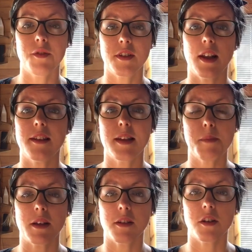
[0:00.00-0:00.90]
fertility
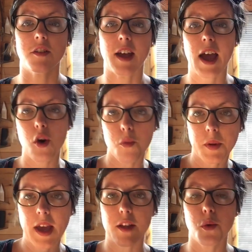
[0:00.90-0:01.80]
massage to
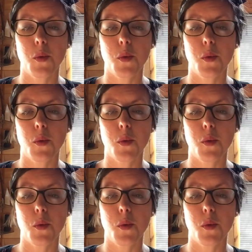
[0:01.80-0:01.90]
help get your